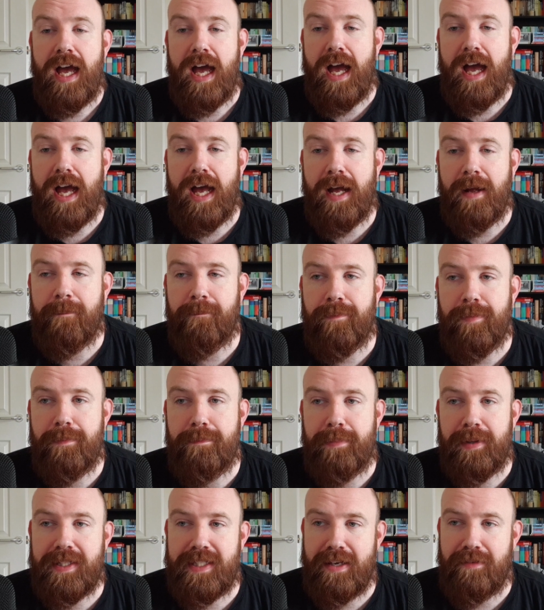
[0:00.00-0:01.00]

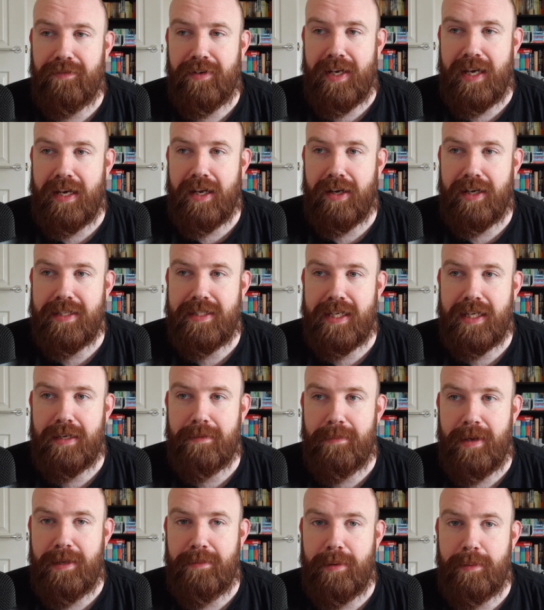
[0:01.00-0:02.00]
But definitely the idea that
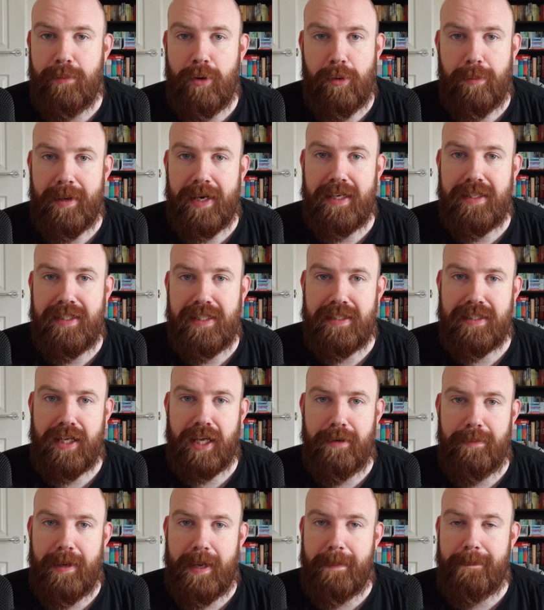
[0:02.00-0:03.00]
maybe mobility is
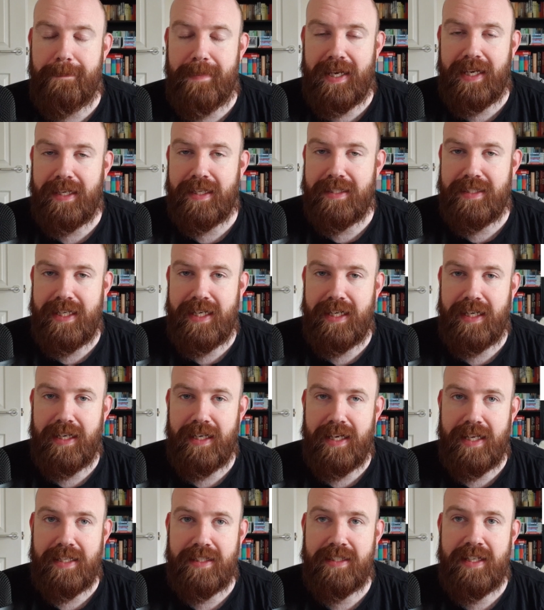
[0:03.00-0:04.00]
going to be a bigger deal in
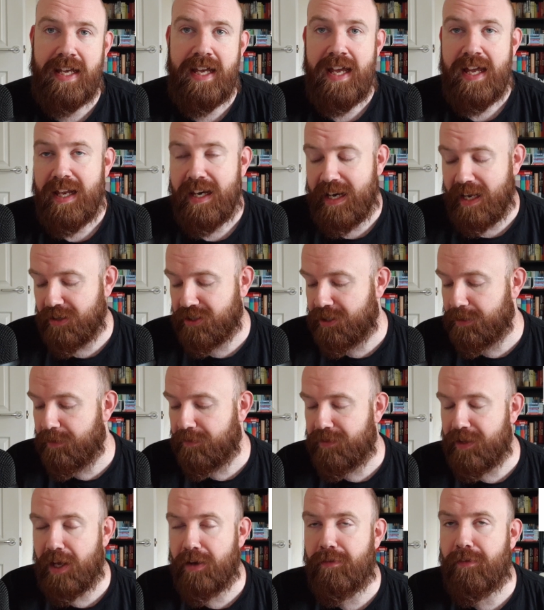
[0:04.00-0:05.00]
this. Now, some
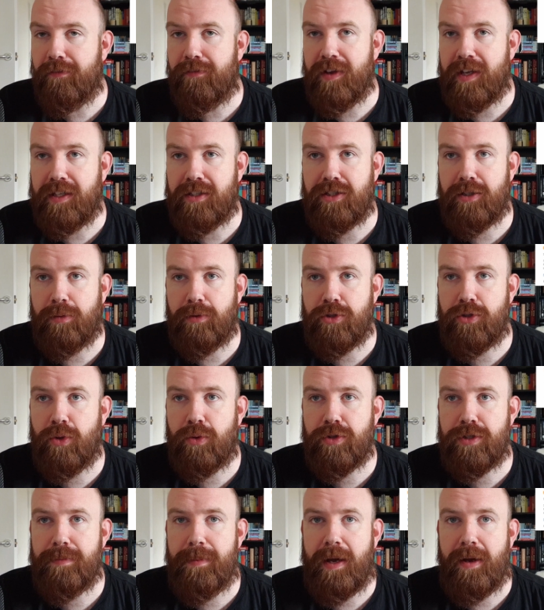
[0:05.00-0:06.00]
of the other things that were
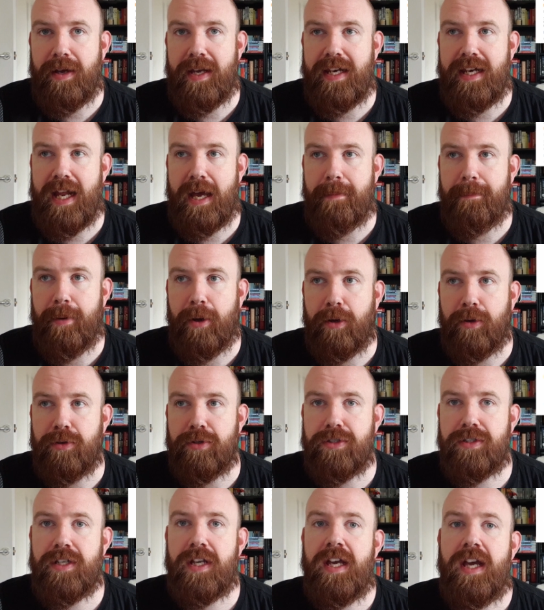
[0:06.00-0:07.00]
talked about in that
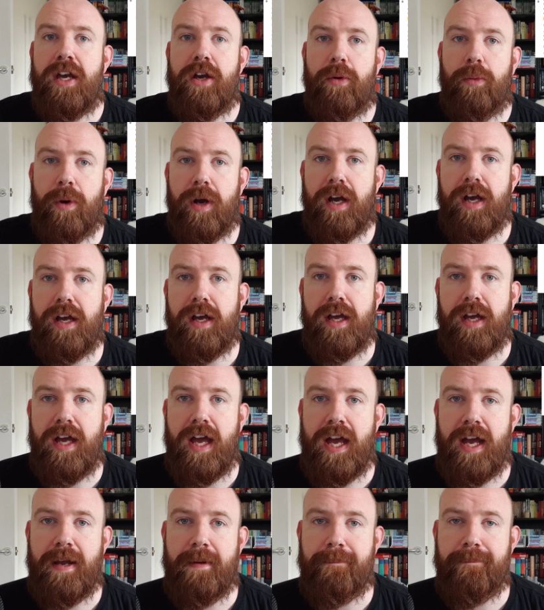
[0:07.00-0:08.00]
post were
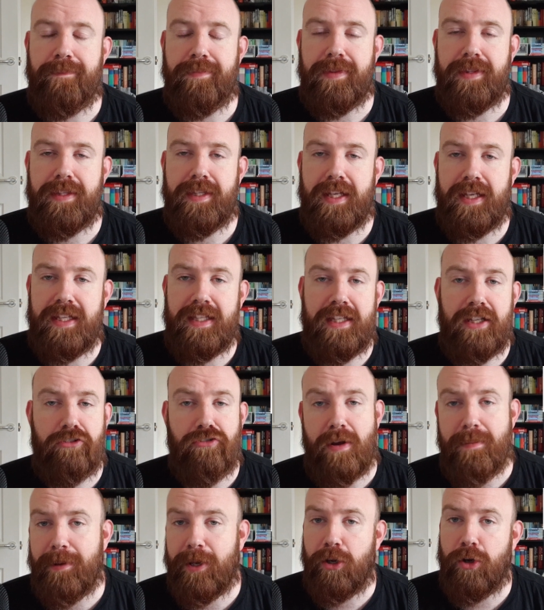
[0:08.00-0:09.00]
that the
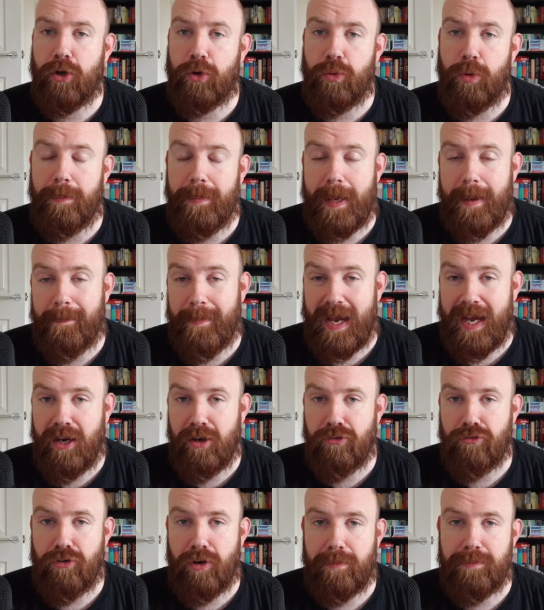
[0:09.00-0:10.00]
grappling hook will be a
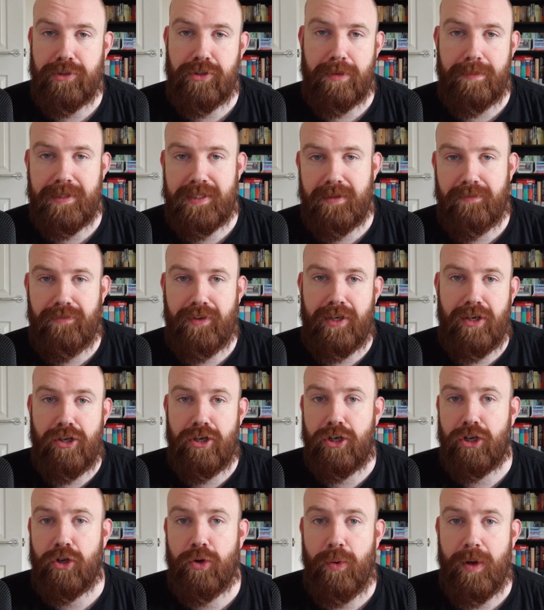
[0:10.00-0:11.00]
power-up, so it'd be something that
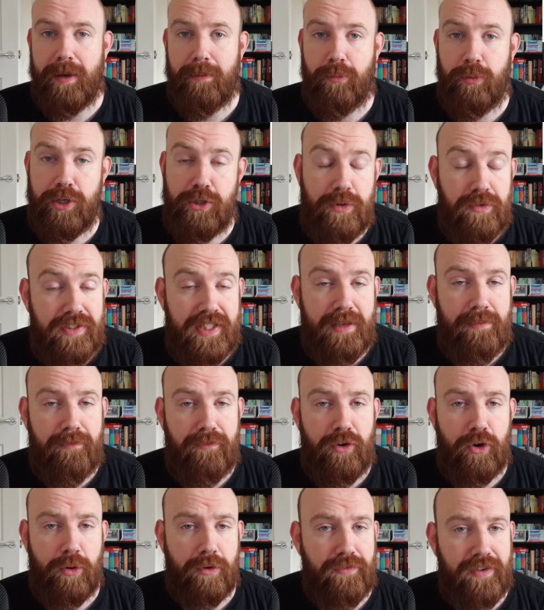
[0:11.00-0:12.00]
you'd equip, which we've seen
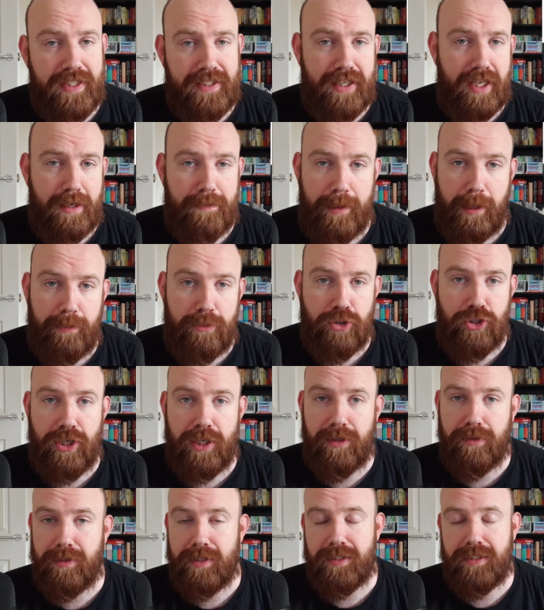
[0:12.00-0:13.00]
before with things like the bubble
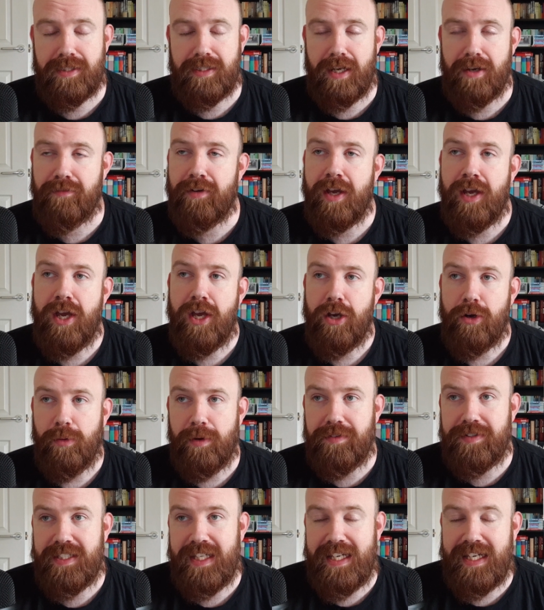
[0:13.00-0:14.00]
shield and stuff.
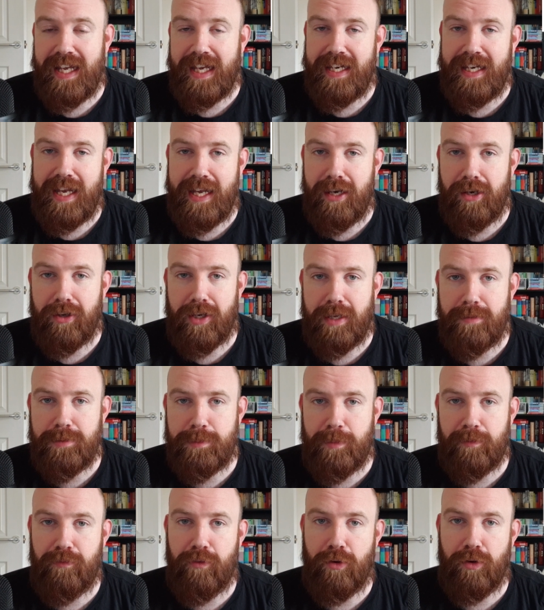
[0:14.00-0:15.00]
We've seen that in Halo games
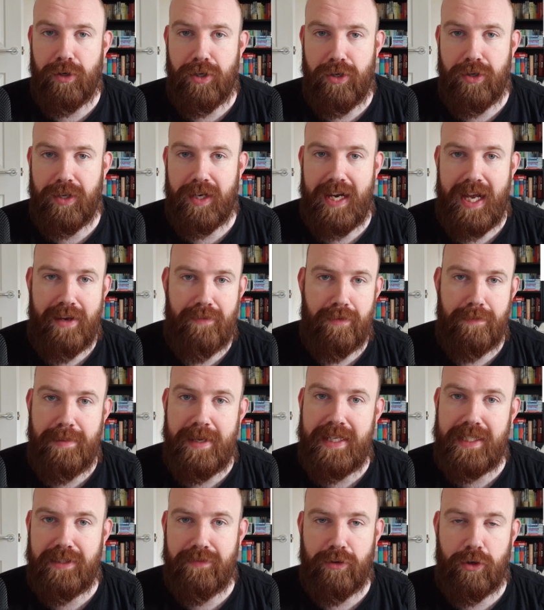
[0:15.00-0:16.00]
before, that you can have a
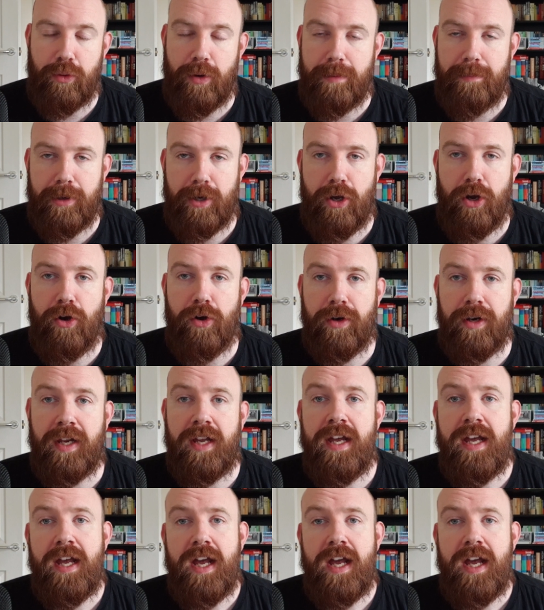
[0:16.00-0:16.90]
piece of equipment on.